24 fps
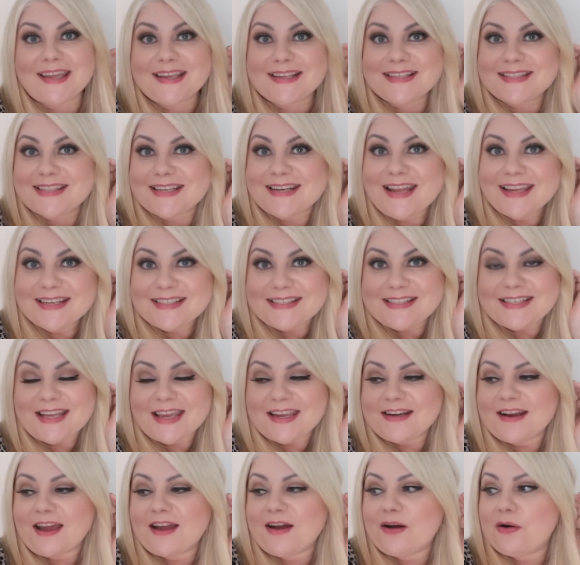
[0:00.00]
it is the next
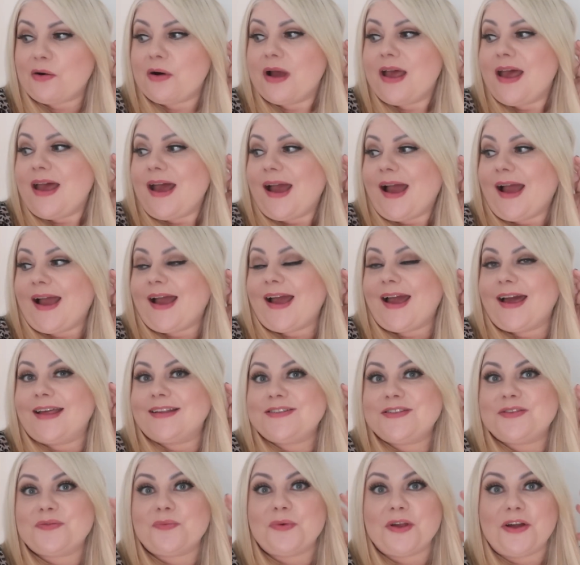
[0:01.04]
day now
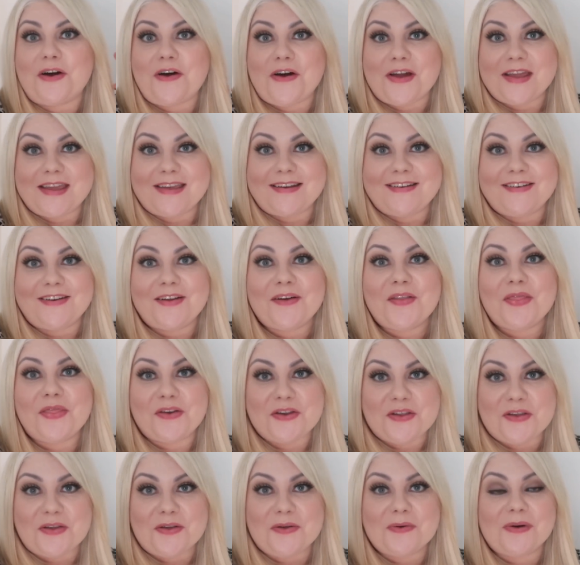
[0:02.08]
and we are in the
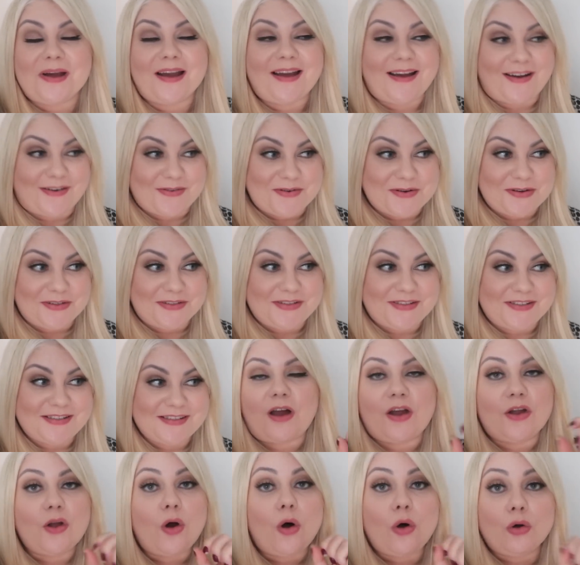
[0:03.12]
new
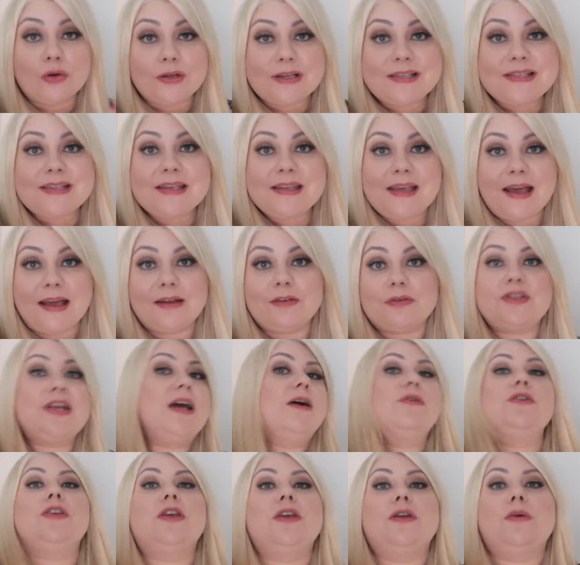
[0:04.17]
house. I honestly cannot
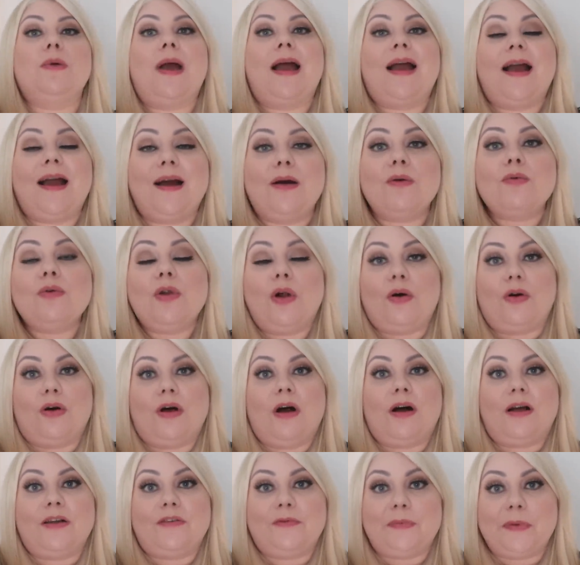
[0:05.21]
tell you how
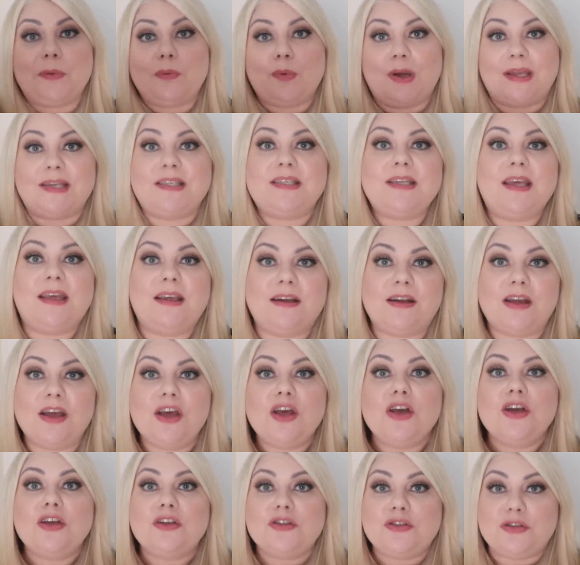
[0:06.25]
long I've been waiting
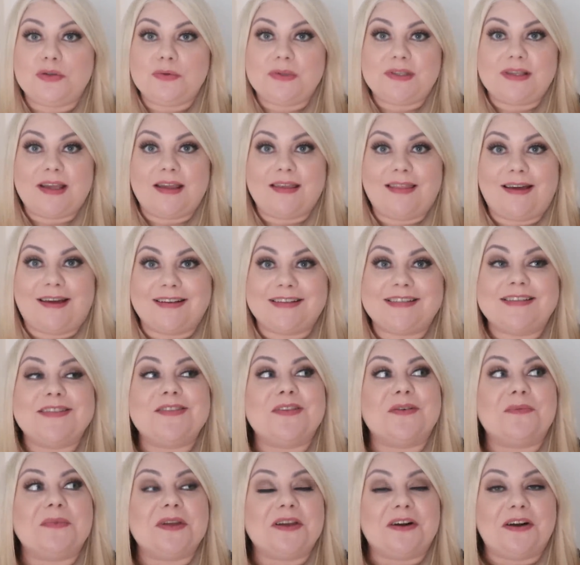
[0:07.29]
to say
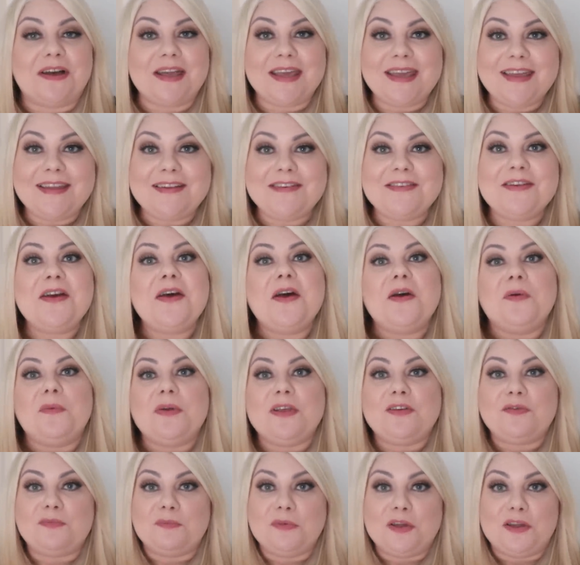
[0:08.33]
that we are in,
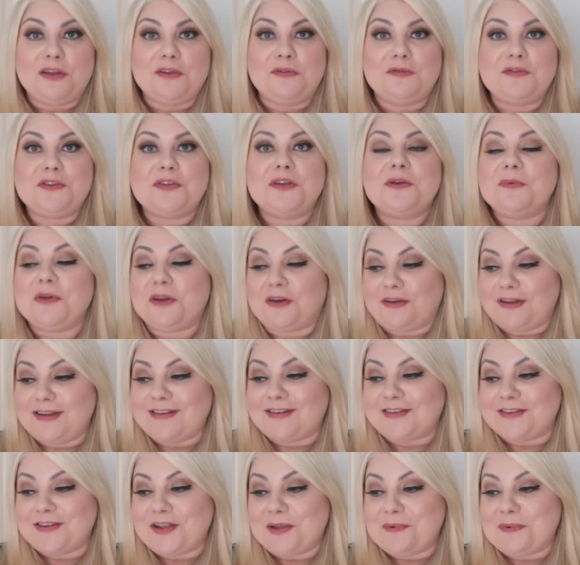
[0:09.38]
we have moved, we are
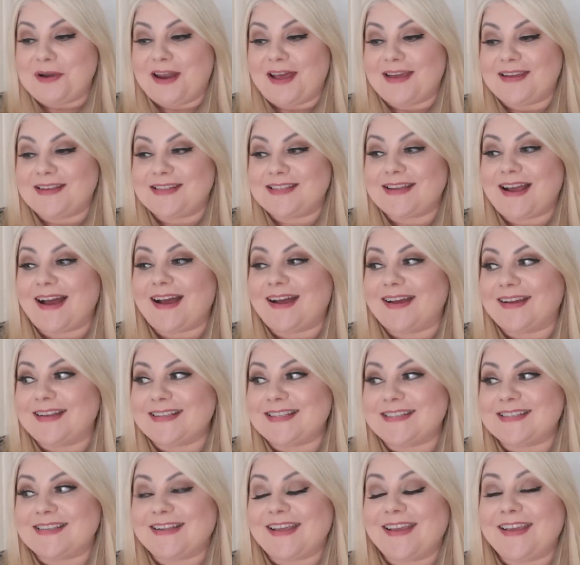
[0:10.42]
in our new place,
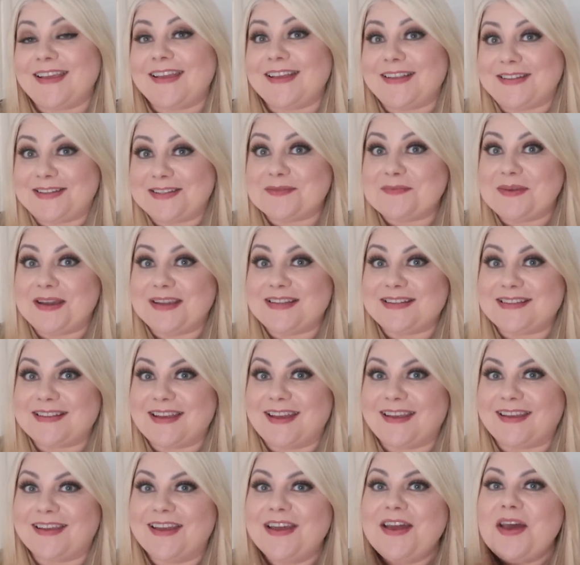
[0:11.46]
and it's
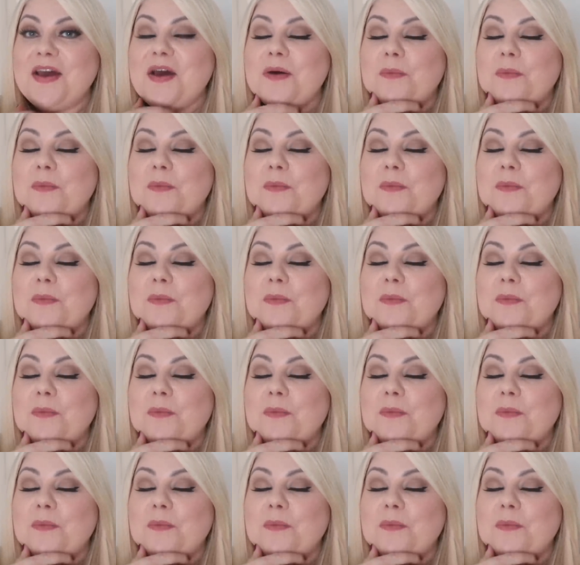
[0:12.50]
amazing.